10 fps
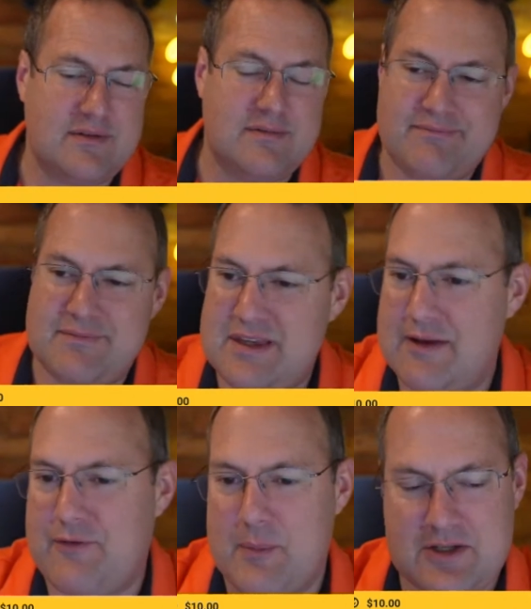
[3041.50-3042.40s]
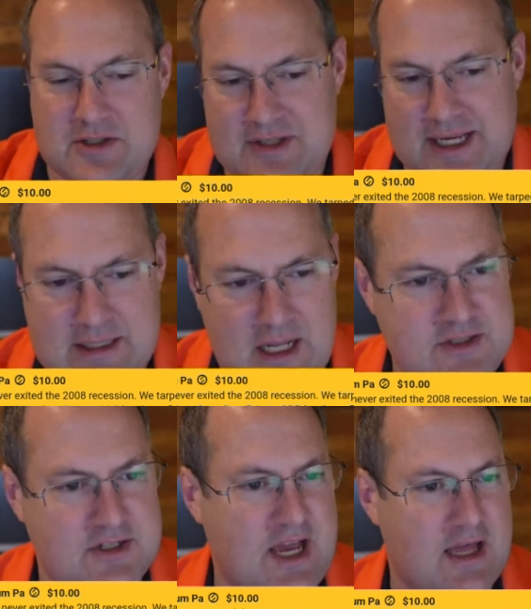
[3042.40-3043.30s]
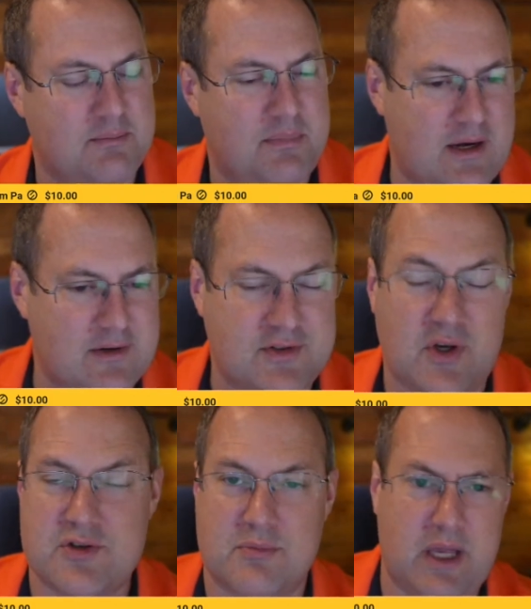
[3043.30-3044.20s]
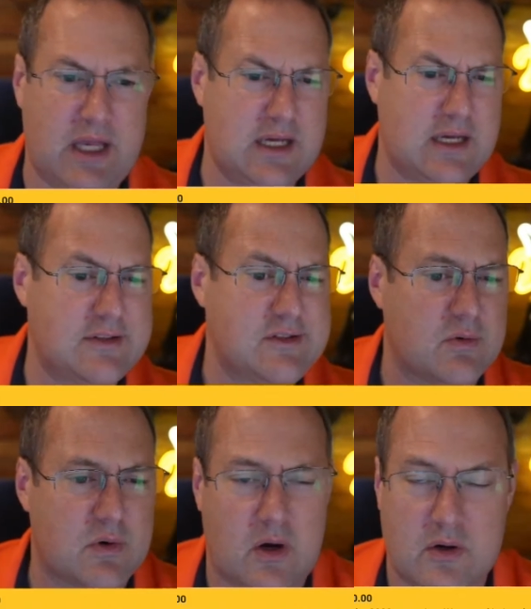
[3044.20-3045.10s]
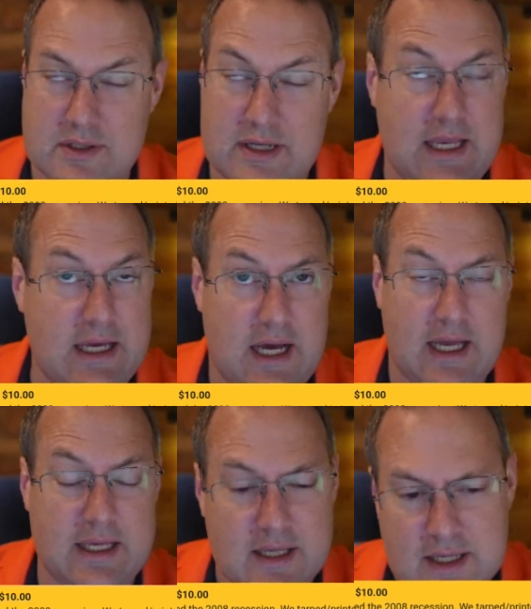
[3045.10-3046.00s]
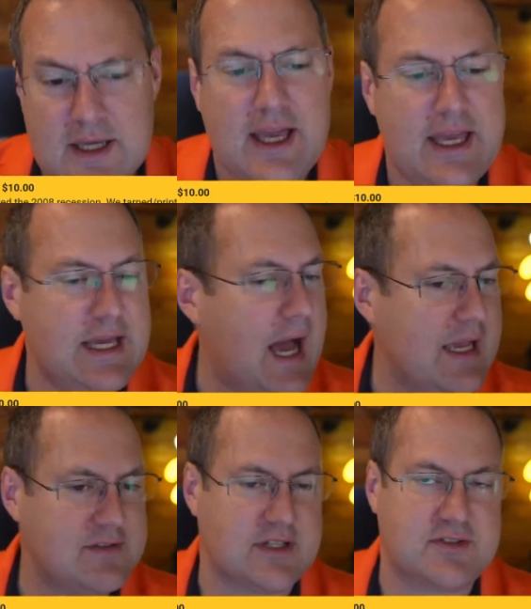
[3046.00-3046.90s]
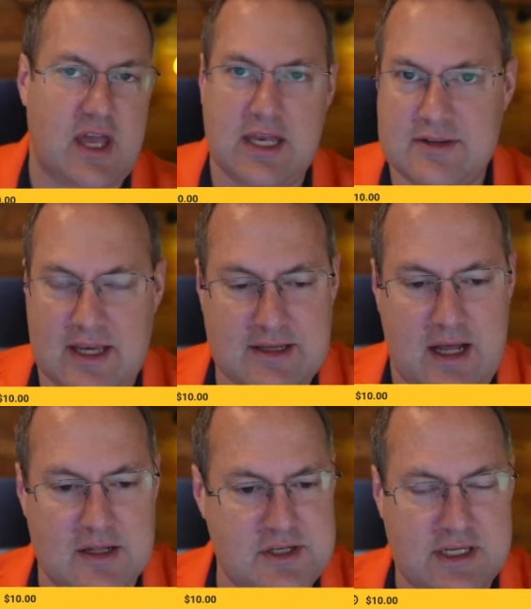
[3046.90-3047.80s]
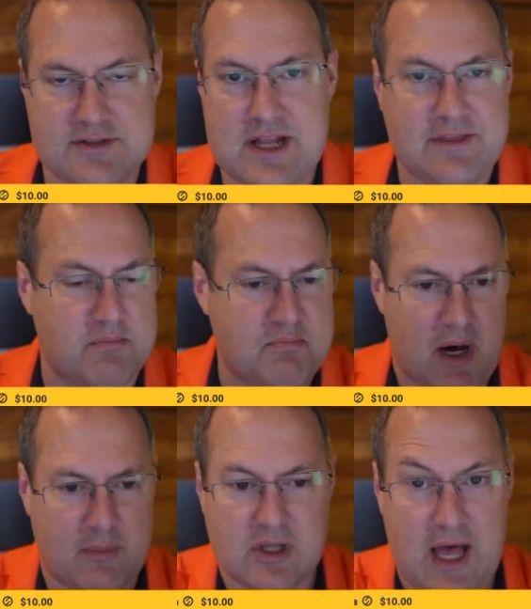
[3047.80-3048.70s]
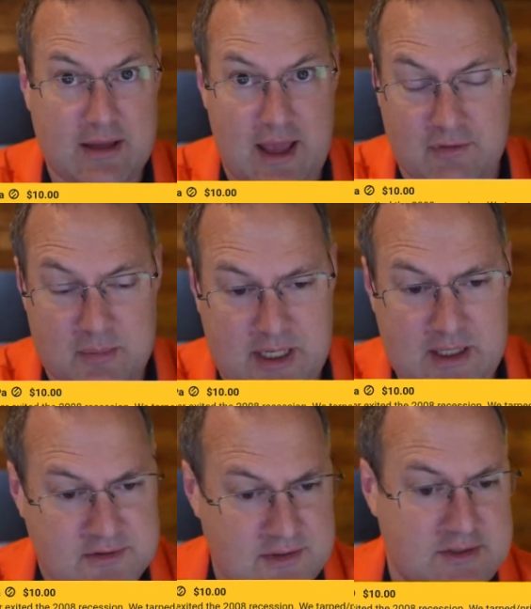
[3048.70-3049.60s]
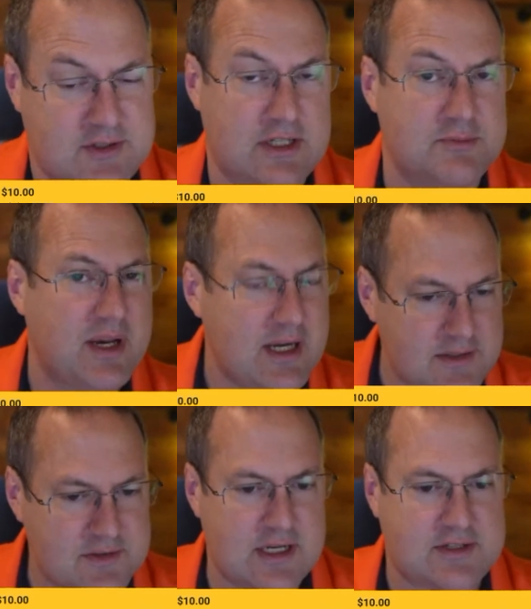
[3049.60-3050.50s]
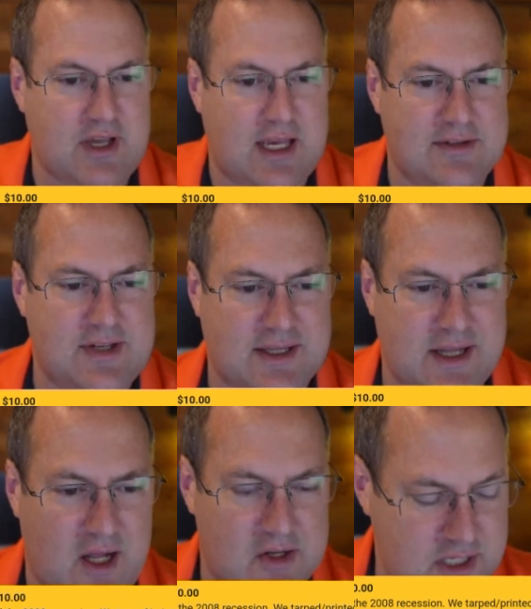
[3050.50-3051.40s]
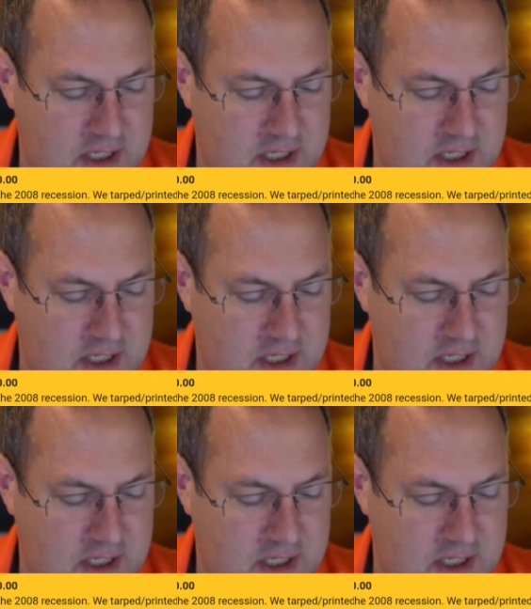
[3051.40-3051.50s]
information technology has gotten better. Social media has grown, and AI is exciting technology. It's not the bubble everybody else thinks it is, but it is an exciting technology.